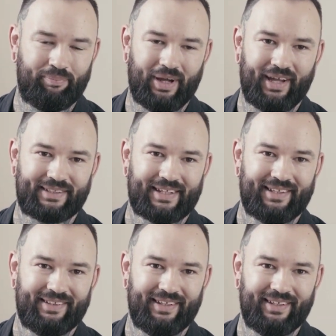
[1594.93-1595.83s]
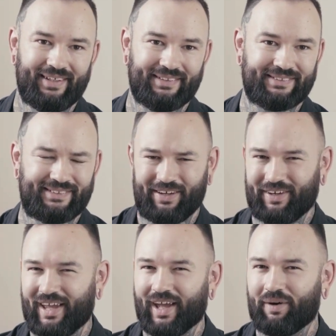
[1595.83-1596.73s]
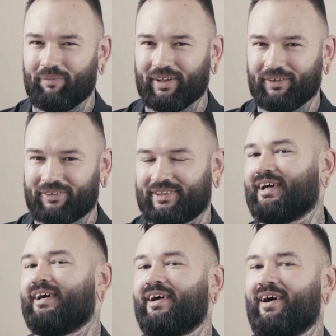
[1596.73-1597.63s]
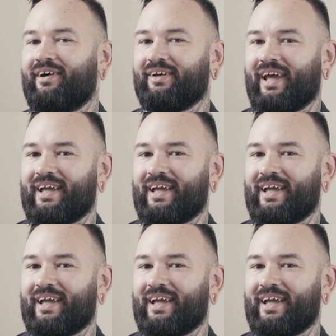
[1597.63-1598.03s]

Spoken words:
but then down here we're looked on